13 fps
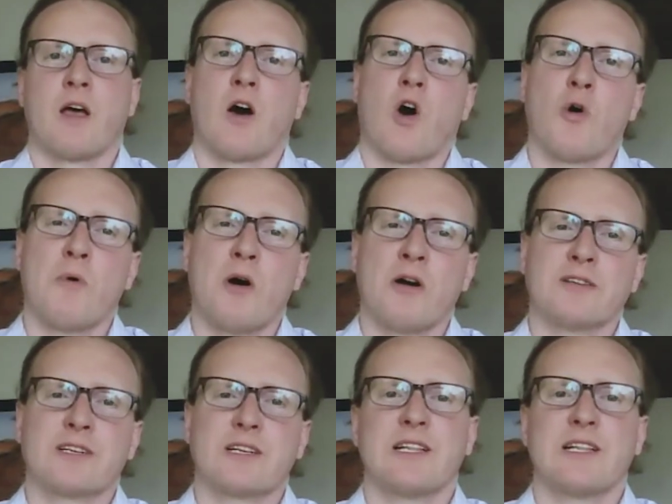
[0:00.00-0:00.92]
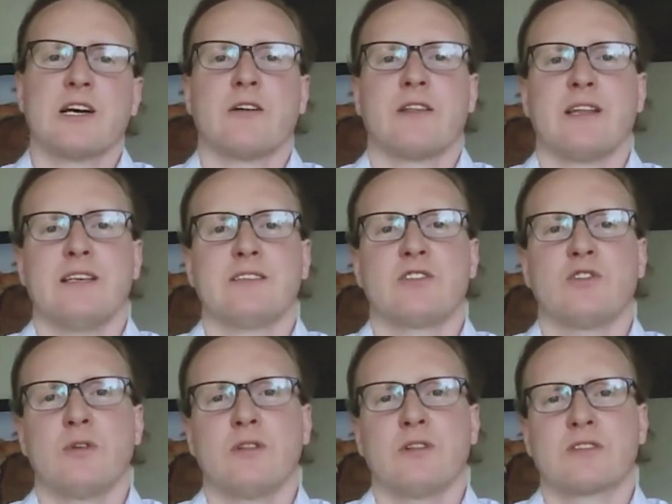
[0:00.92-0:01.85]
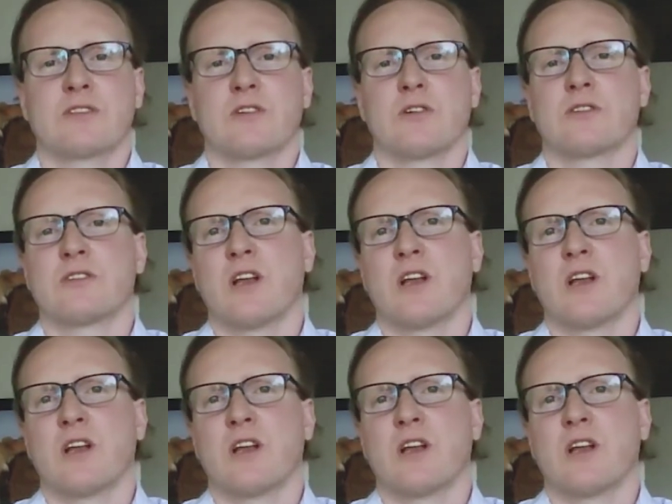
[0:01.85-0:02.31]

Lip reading: Omar is clear that he's doing this search